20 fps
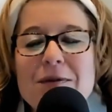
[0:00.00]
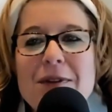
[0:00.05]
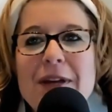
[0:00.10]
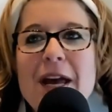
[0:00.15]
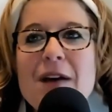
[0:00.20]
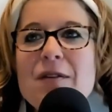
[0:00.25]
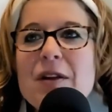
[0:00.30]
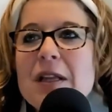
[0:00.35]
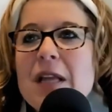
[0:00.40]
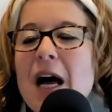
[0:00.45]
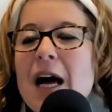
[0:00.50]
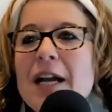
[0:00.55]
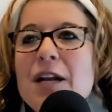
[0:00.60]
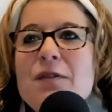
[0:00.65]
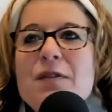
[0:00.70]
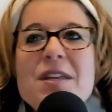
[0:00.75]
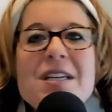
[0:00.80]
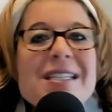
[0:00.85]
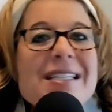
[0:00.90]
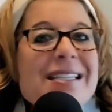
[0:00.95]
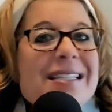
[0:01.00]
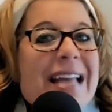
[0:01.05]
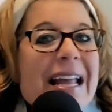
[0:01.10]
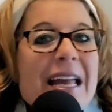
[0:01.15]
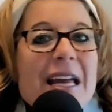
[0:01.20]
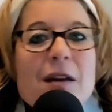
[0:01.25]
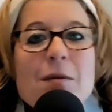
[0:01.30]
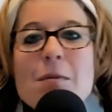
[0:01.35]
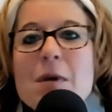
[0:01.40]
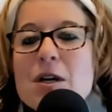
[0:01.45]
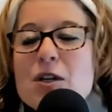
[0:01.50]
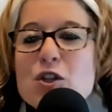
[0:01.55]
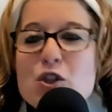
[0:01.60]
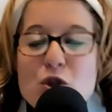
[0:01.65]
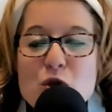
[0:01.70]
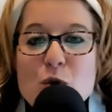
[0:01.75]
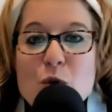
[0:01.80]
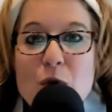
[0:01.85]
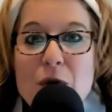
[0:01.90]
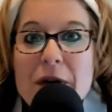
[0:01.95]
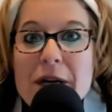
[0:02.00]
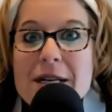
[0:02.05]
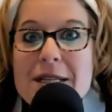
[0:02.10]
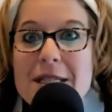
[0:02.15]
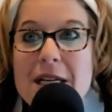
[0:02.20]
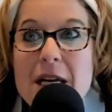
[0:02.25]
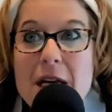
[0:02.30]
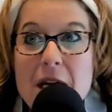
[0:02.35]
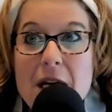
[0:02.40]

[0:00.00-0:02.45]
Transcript: They have a lot of the same stories,